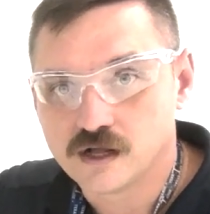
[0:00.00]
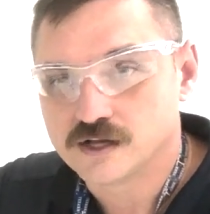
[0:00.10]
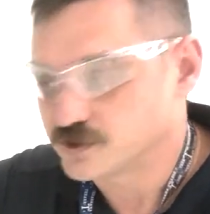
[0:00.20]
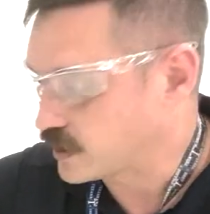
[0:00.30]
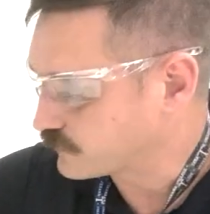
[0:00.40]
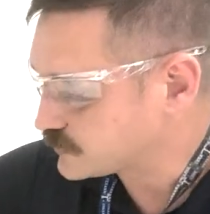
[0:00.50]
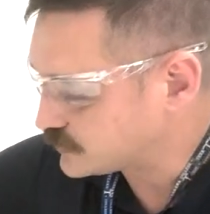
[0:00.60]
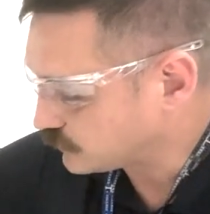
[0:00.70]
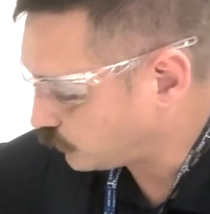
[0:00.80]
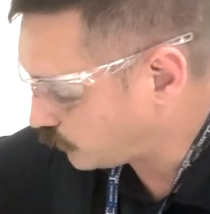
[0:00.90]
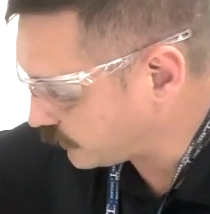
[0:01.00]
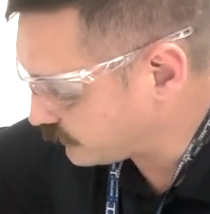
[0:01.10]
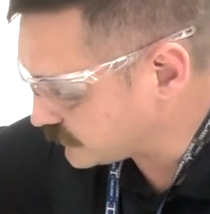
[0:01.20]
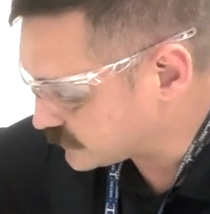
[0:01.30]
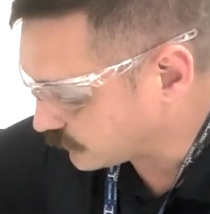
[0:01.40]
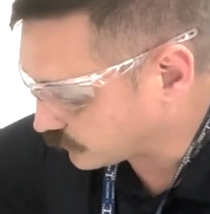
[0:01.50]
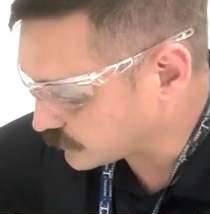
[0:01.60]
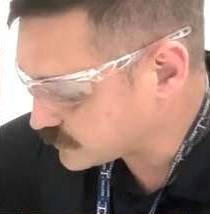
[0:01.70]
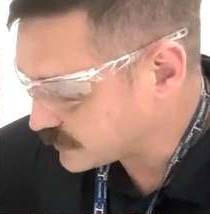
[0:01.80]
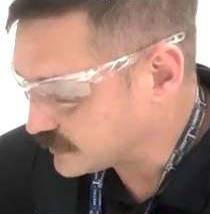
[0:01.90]
So every single one of these
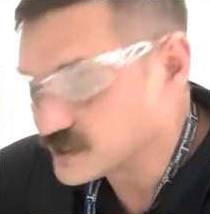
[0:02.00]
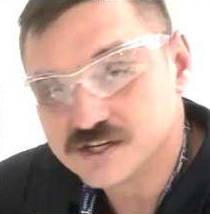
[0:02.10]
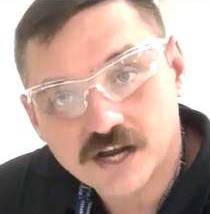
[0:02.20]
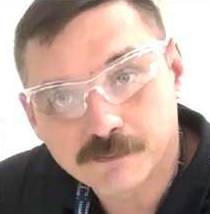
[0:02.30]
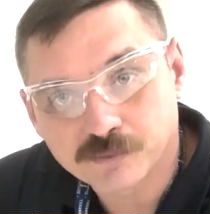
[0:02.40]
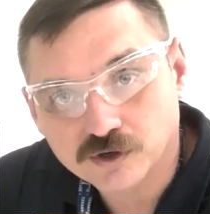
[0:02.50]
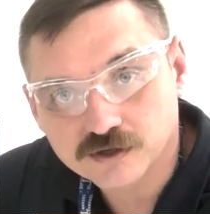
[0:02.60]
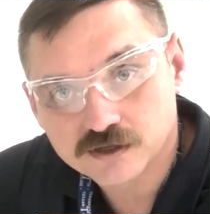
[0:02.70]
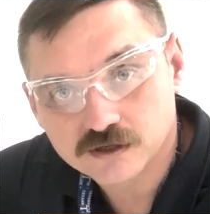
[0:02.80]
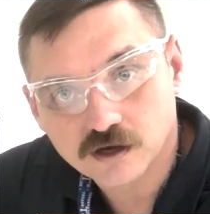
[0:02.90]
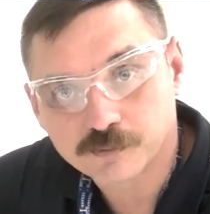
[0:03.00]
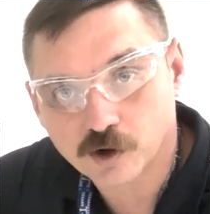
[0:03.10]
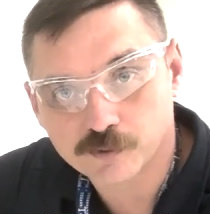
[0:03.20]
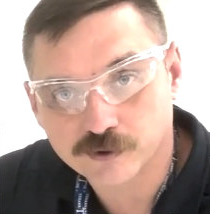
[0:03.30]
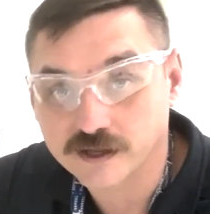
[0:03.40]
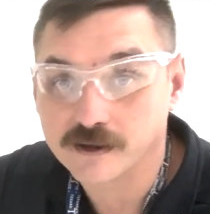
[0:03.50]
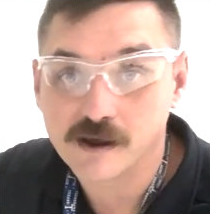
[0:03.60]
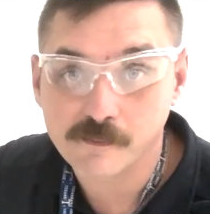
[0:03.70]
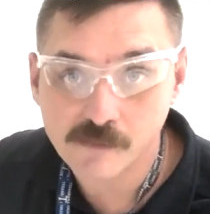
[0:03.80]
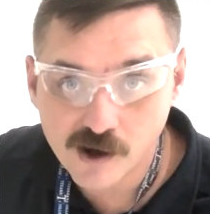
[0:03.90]
cylinders is numbered appropriately. Now
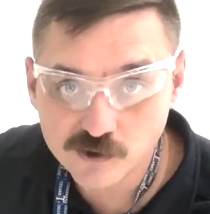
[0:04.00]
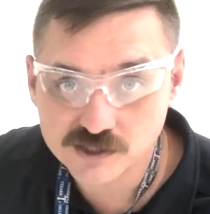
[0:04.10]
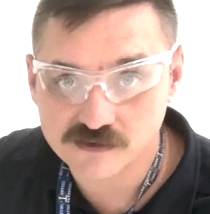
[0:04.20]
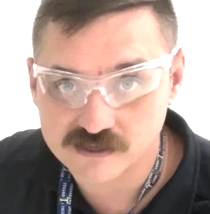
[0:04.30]
most of the